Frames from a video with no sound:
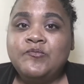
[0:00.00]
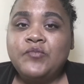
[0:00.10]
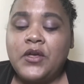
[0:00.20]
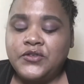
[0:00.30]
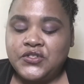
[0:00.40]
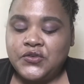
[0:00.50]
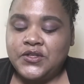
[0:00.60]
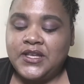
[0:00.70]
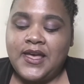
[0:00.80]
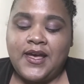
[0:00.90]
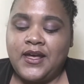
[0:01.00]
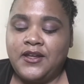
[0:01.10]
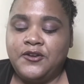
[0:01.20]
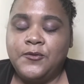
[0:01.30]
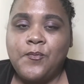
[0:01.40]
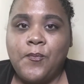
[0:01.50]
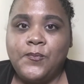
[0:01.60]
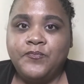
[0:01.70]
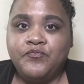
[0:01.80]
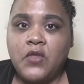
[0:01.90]
I would totally add
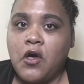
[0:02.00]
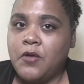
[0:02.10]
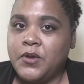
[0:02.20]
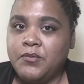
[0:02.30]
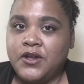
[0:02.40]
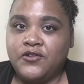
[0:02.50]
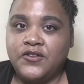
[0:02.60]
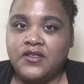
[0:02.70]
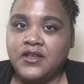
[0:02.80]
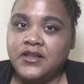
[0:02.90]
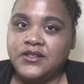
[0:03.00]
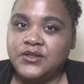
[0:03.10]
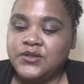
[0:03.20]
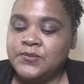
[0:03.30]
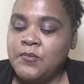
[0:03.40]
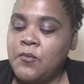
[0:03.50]
almond butter to this.